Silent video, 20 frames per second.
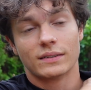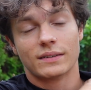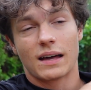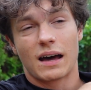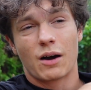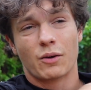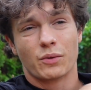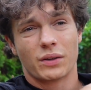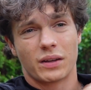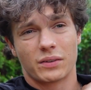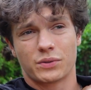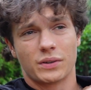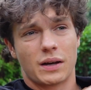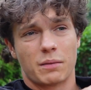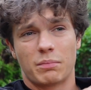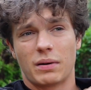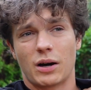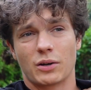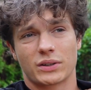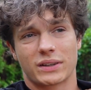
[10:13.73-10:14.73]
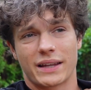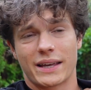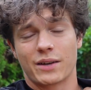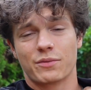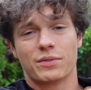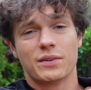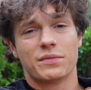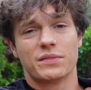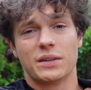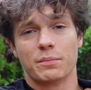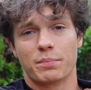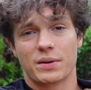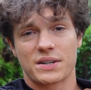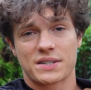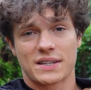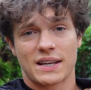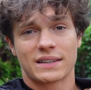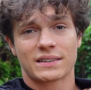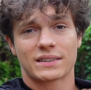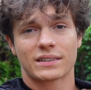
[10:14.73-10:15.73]
down about like
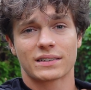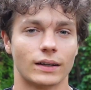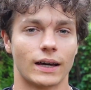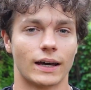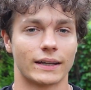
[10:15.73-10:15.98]
50%,